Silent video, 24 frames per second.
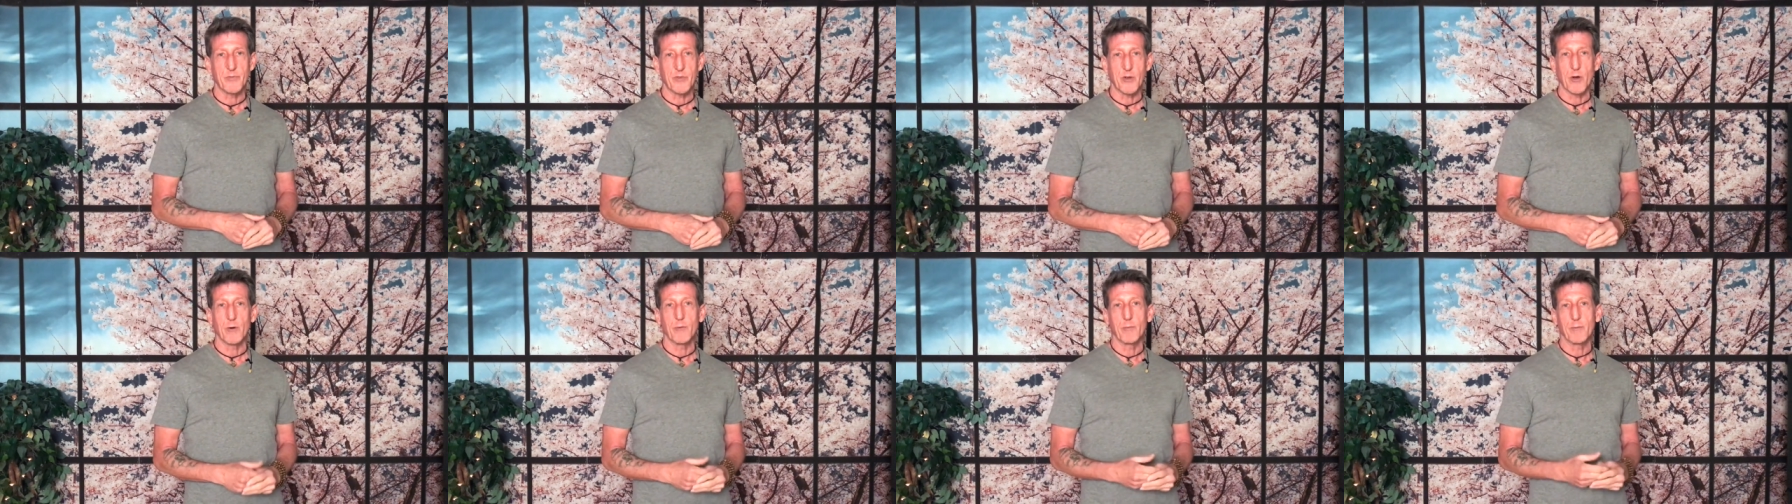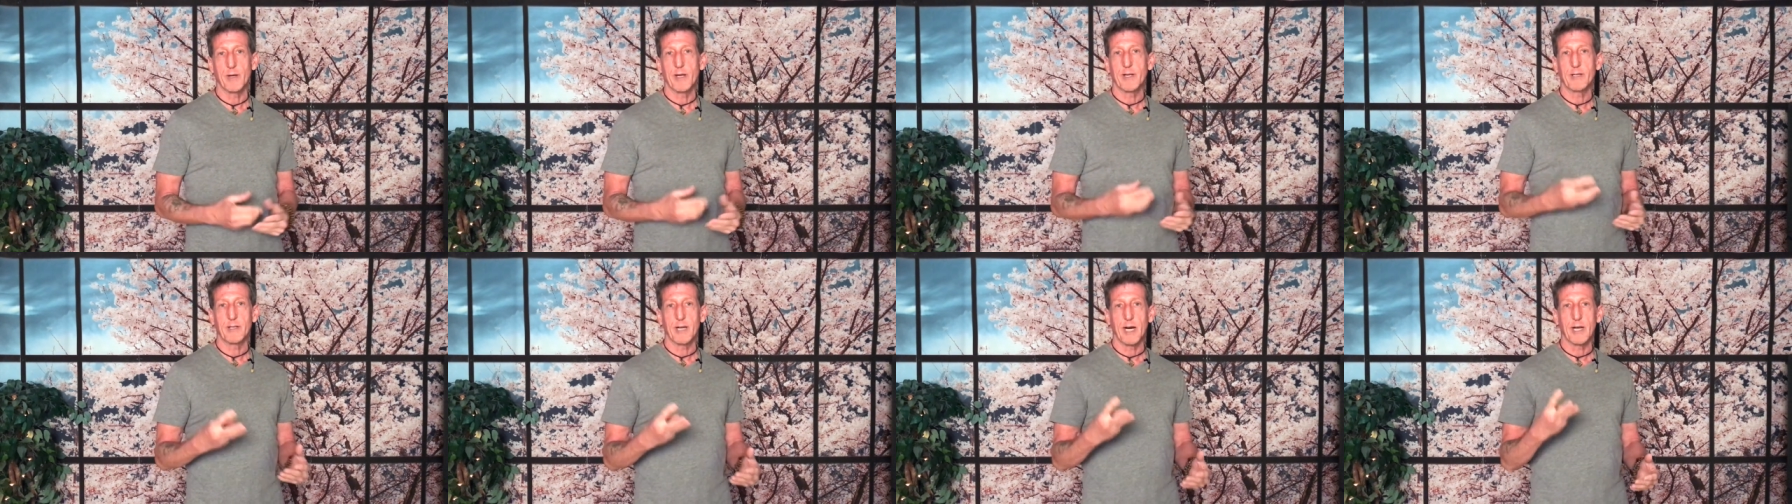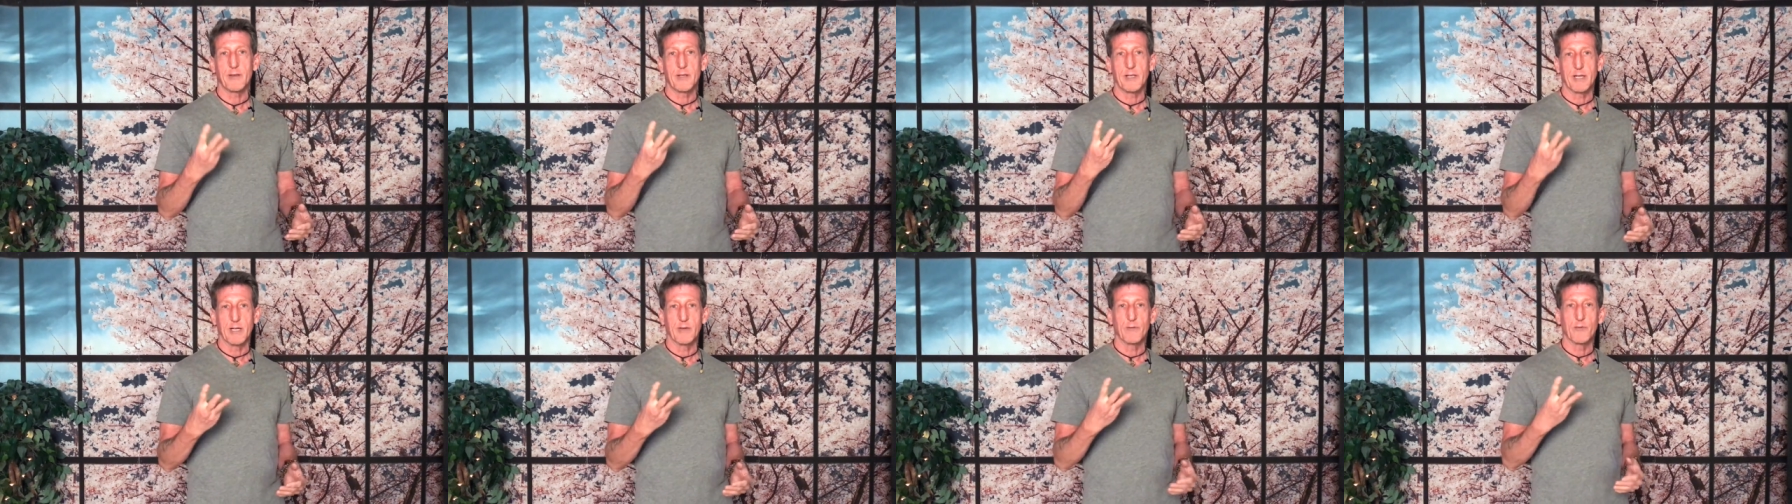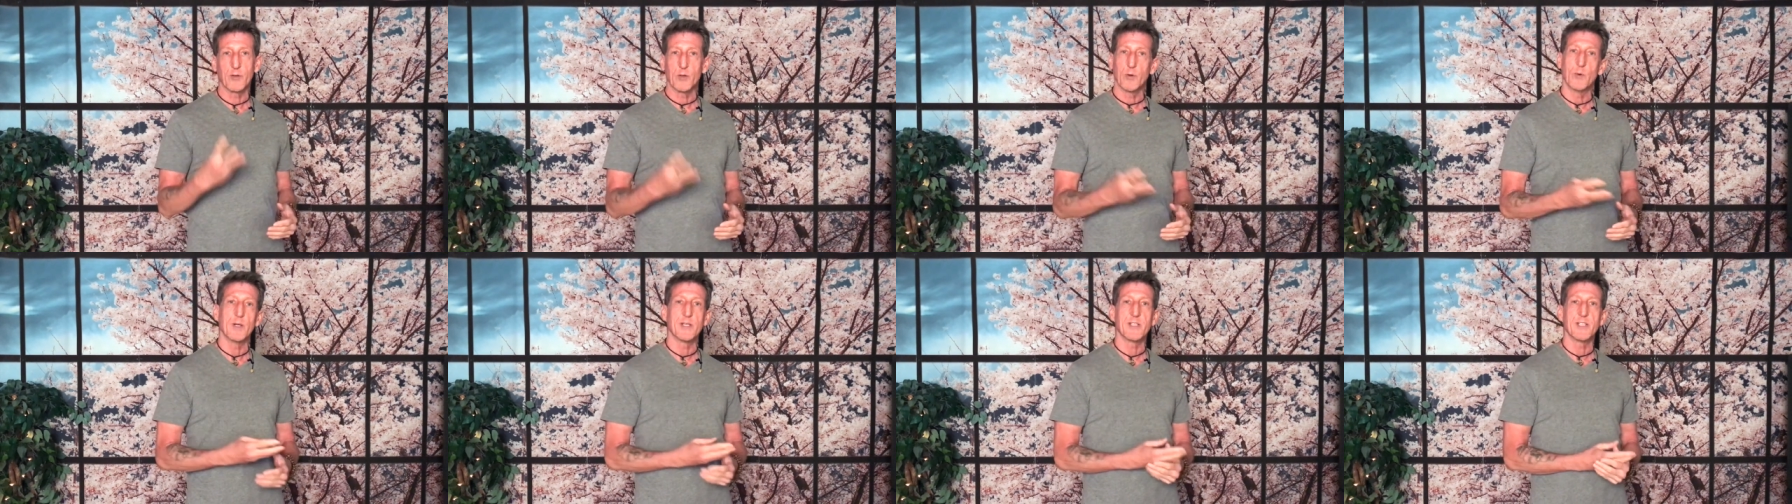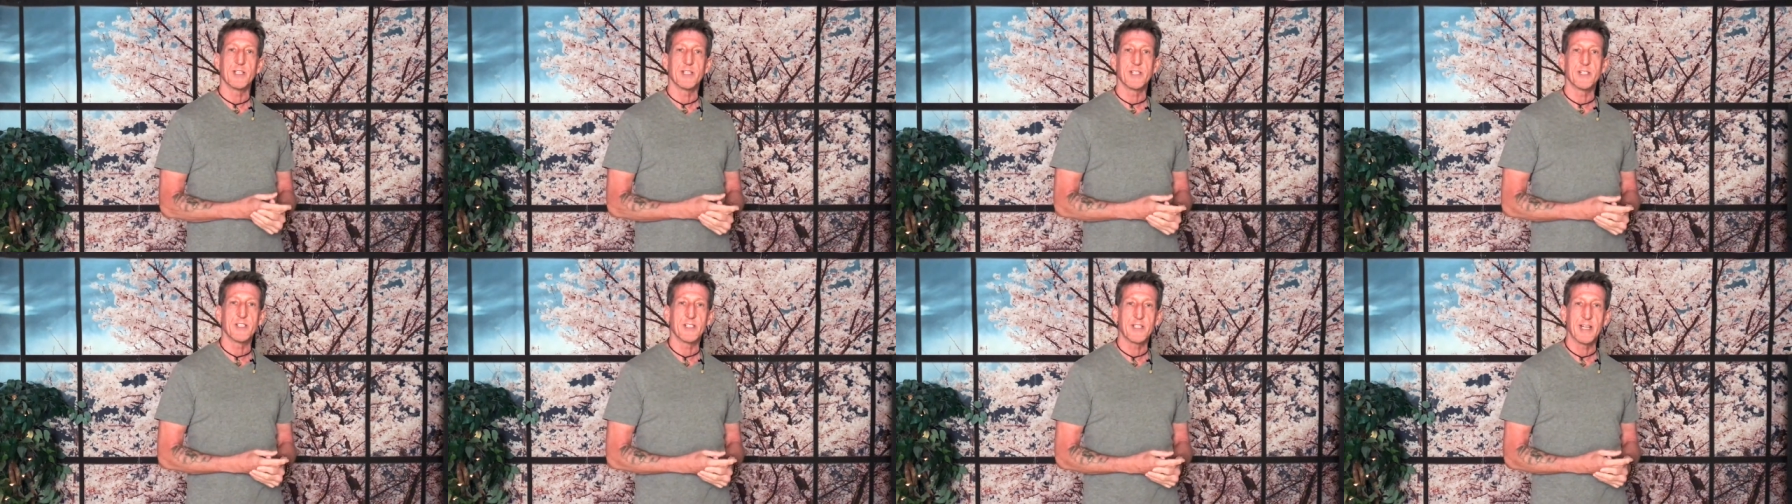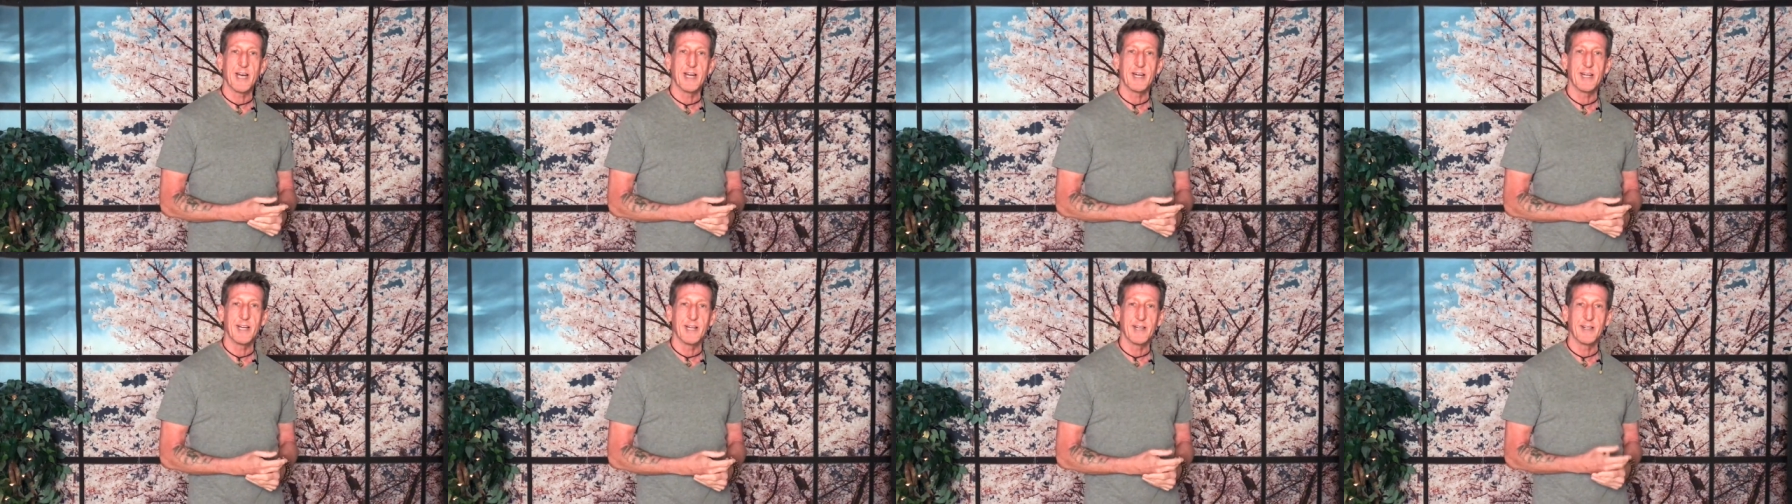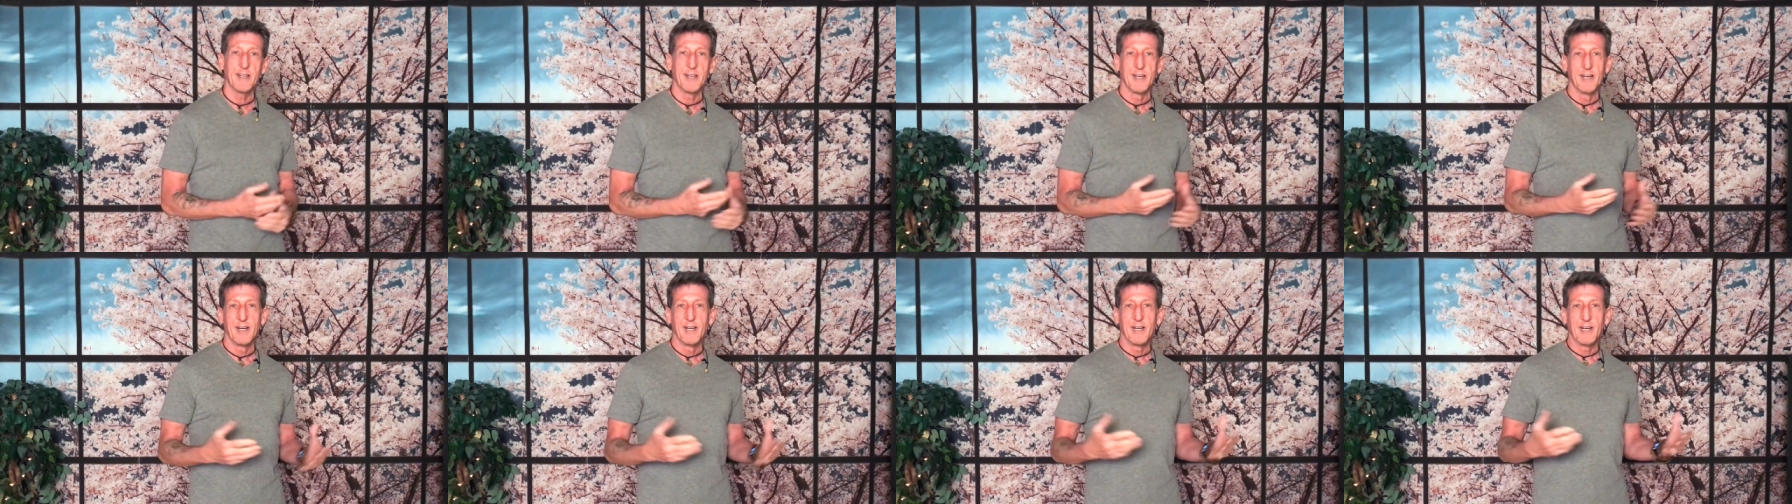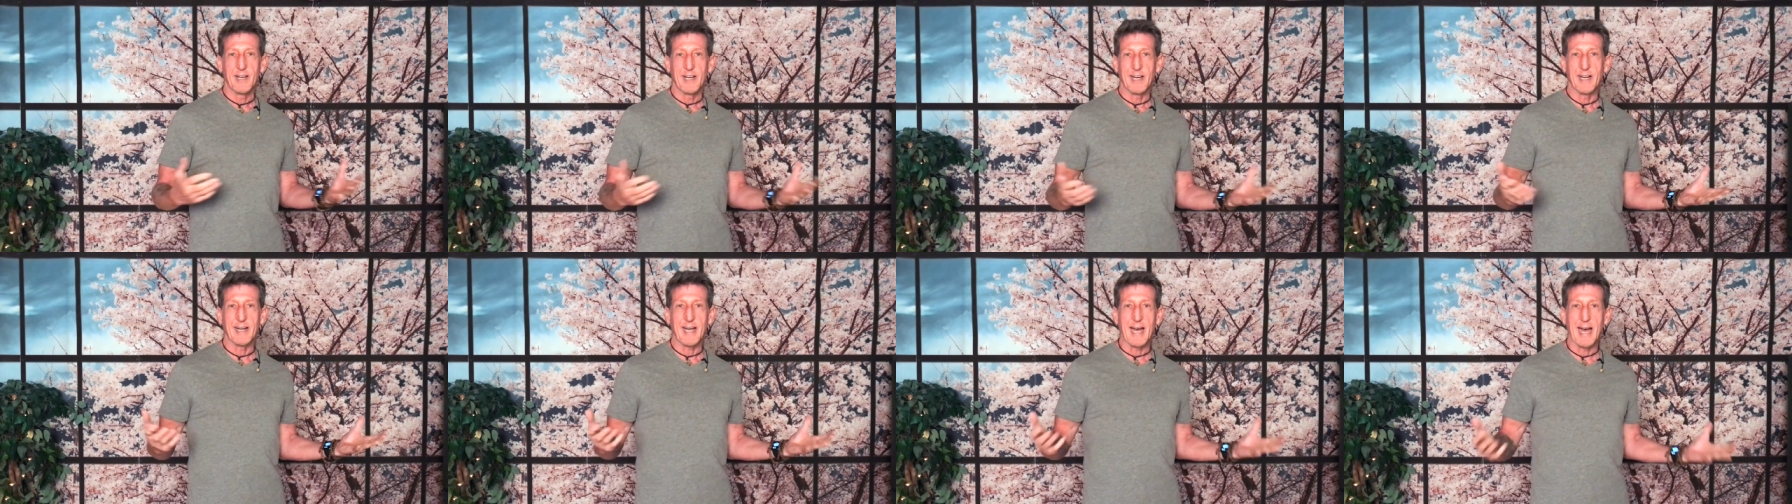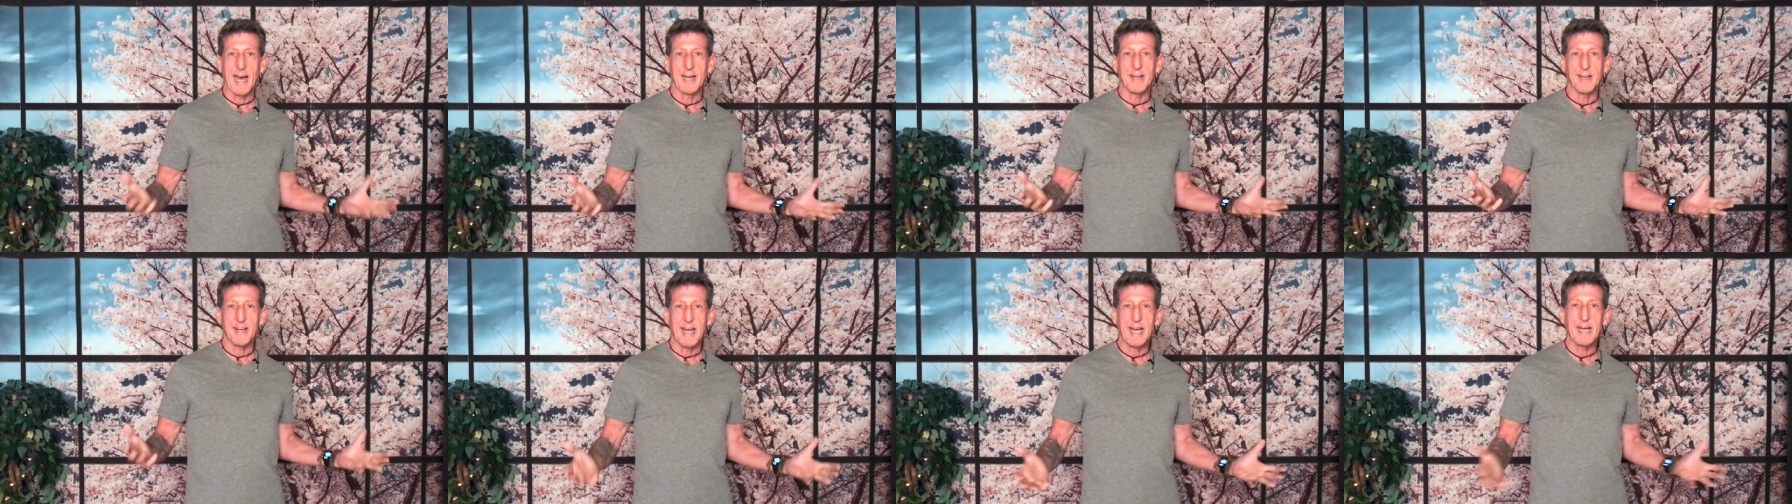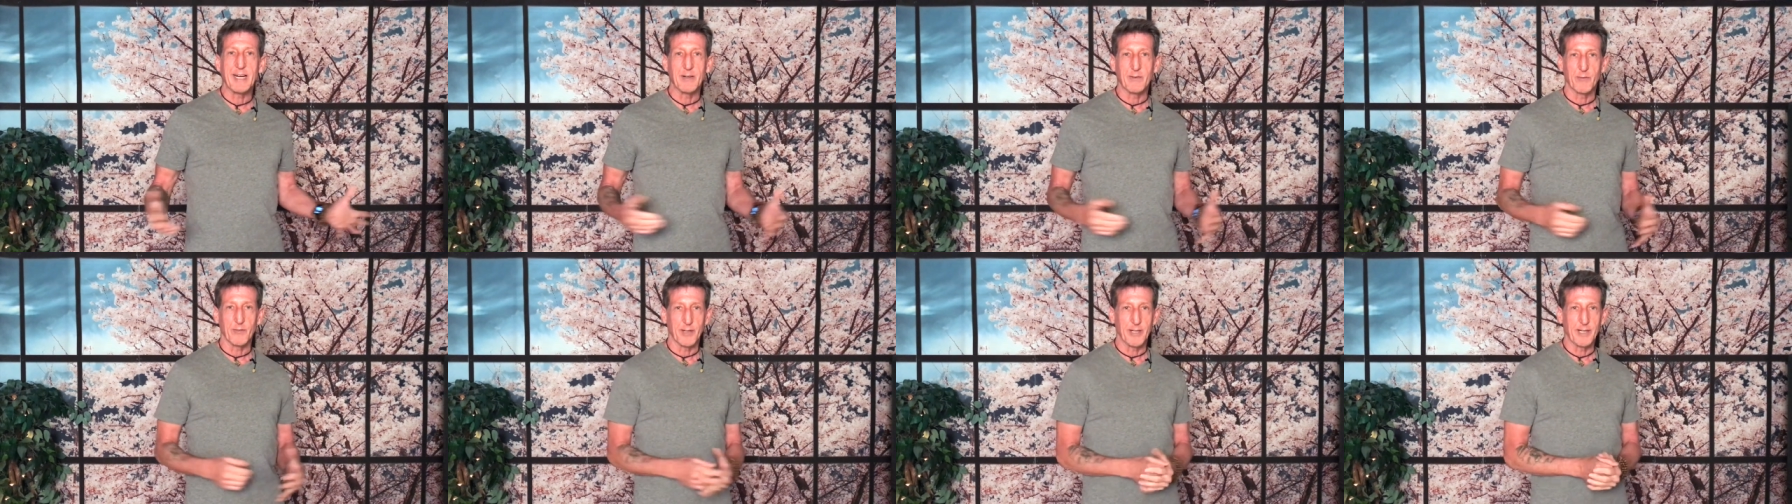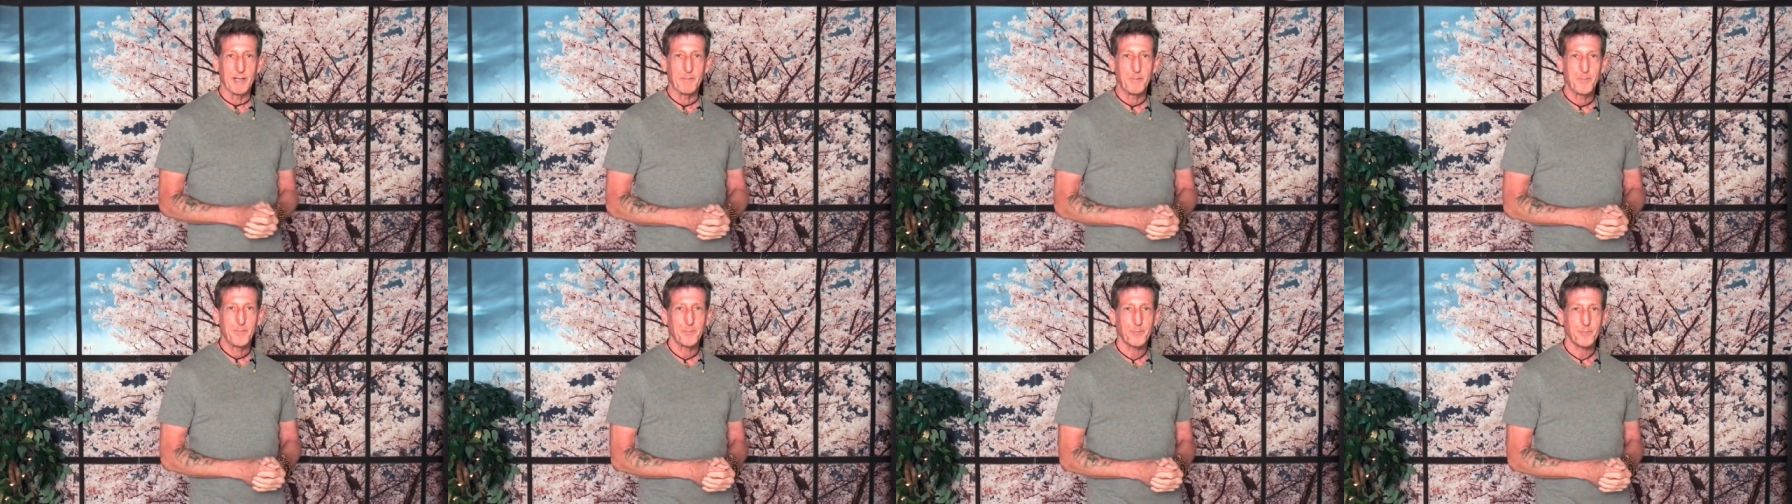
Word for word: so it got the influences that it, it had natively.